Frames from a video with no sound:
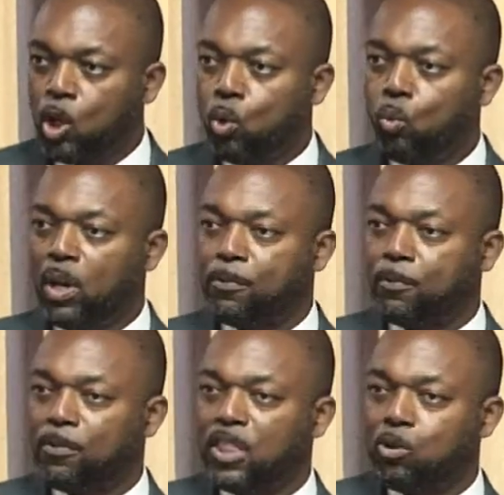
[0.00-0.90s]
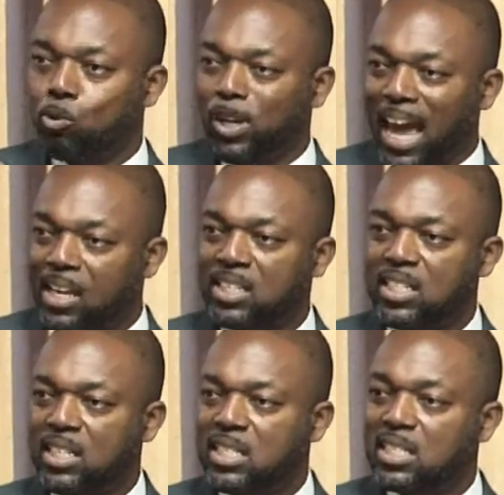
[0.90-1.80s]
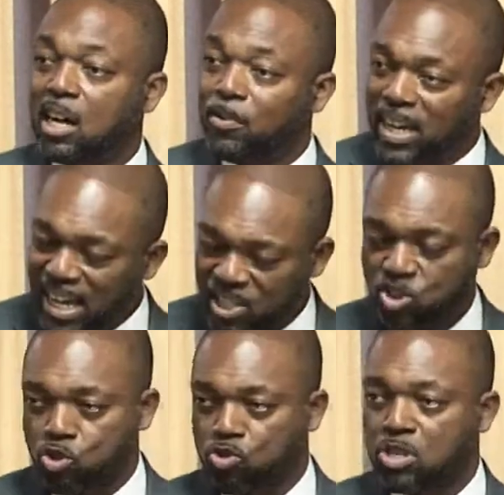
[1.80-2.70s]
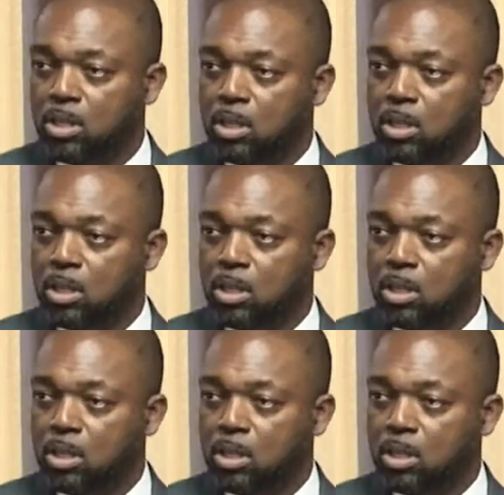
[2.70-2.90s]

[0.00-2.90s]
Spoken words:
with the realities of history